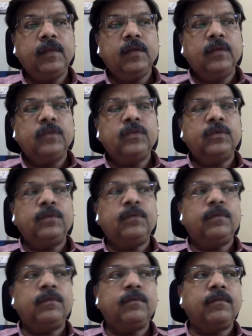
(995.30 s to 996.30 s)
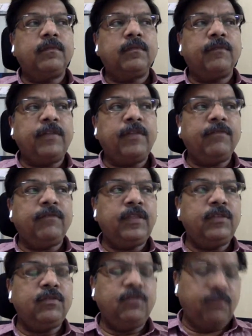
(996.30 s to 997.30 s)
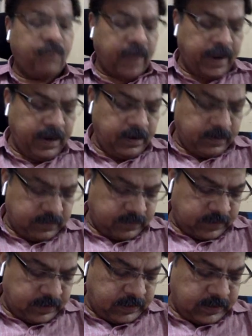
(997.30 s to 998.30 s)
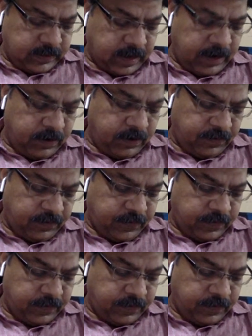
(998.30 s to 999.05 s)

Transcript: So when you find these kind of